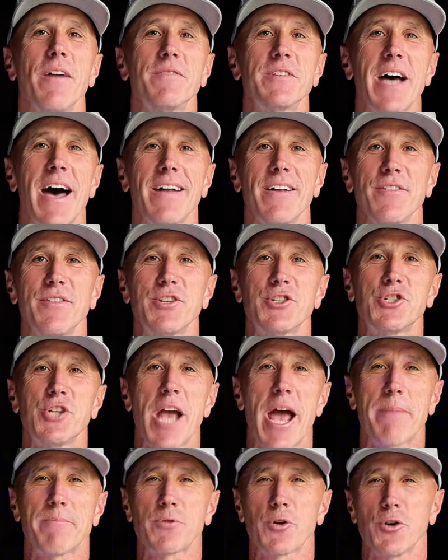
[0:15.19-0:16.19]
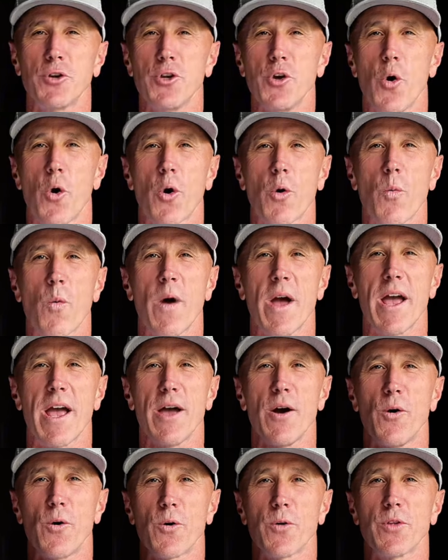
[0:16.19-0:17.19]
I've titled this chapter Your
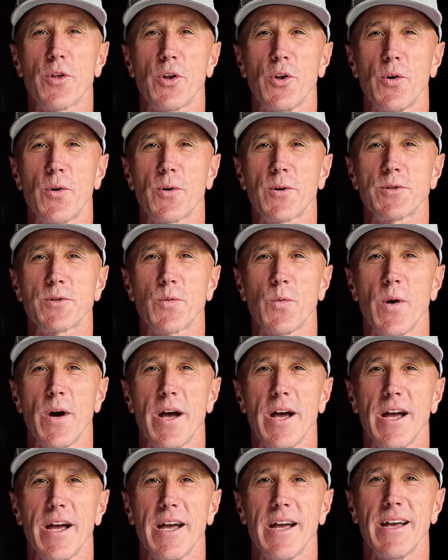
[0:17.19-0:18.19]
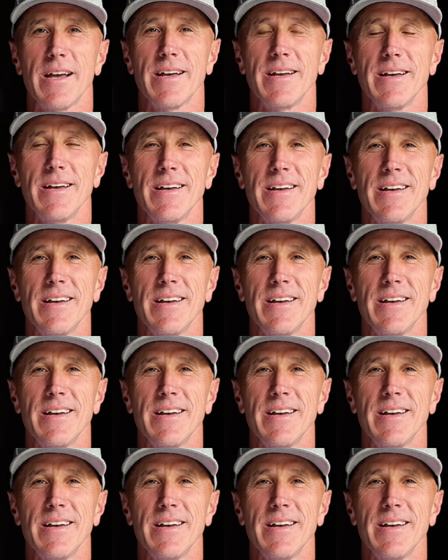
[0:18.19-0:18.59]
Way or the Lord's Way.